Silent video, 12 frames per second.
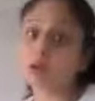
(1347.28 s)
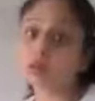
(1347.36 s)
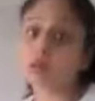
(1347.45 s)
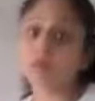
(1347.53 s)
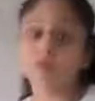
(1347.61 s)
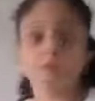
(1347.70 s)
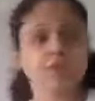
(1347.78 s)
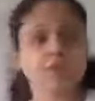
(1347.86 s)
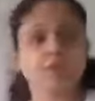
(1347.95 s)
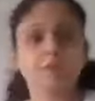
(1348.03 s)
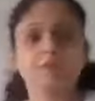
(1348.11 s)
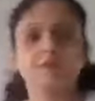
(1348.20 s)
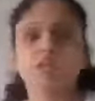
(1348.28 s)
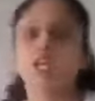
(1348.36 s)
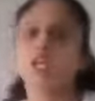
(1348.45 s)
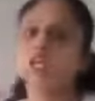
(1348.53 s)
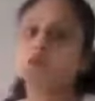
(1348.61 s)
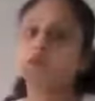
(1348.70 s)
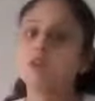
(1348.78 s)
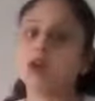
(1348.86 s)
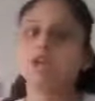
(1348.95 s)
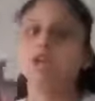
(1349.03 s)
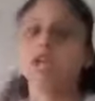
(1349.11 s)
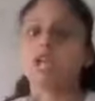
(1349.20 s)
about weather, in
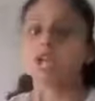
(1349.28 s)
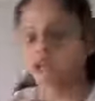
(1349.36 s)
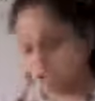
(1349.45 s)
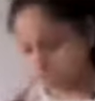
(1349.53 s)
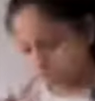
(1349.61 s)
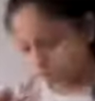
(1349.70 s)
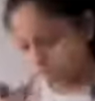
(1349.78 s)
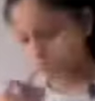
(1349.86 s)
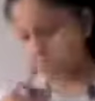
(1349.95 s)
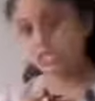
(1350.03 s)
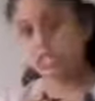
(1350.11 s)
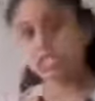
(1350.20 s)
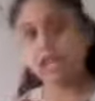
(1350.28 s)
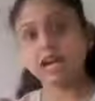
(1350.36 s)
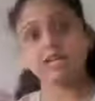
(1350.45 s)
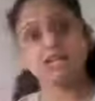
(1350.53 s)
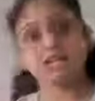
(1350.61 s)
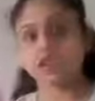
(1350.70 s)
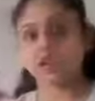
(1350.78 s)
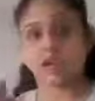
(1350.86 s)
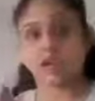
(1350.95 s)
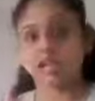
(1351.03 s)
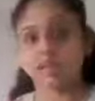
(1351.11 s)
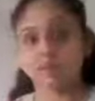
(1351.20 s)
one day you can see that it's
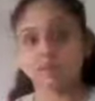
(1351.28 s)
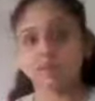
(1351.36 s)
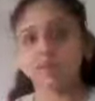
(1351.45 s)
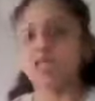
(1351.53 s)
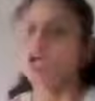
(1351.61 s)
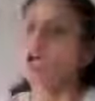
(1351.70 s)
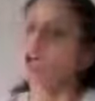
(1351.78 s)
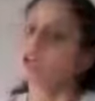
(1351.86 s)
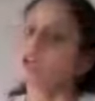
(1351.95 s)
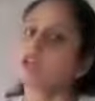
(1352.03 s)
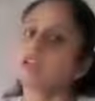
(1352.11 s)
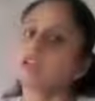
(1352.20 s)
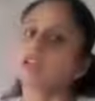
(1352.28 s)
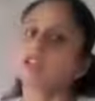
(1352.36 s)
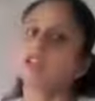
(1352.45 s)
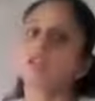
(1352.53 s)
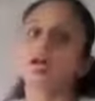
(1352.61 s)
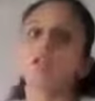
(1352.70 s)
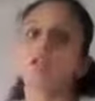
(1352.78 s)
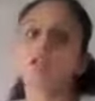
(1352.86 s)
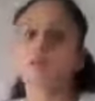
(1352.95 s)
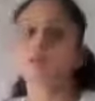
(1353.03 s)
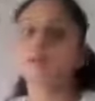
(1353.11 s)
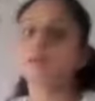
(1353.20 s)
raining. The
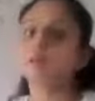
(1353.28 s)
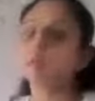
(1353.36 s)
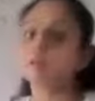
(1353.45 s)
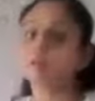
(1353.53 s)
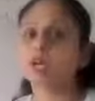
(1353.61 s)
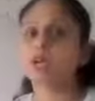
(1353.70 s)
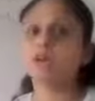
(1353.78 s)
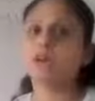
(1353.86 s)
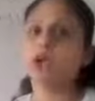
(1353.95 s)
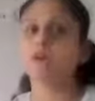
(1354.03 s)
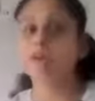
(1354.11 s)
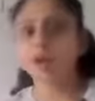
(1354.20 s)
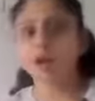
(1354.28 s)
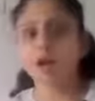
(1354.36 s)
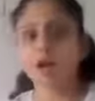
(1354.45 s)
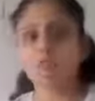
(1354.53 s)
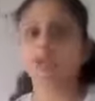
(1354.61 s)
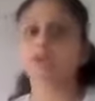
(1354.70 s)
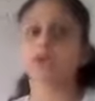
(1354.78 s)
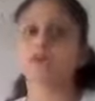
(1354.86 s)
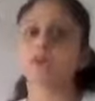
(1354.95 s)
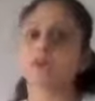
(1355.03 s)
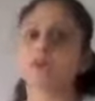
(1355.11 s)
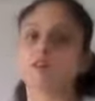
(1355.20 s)
other moment or after
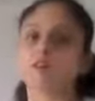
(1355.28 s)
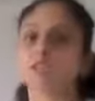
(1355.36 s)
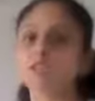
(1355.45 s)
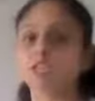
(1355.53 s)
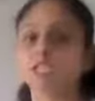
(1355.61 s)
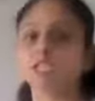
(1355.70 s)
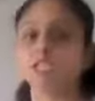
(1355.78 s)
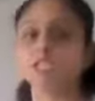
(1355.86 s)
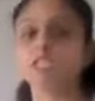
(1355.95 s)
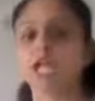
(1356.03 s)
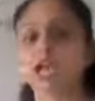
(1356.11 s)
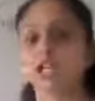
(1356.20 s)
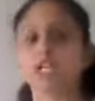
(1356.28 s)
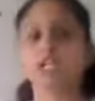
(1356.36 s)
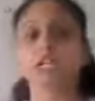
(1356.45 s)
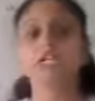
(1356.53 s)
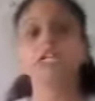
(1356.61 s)
half an hour you can see that it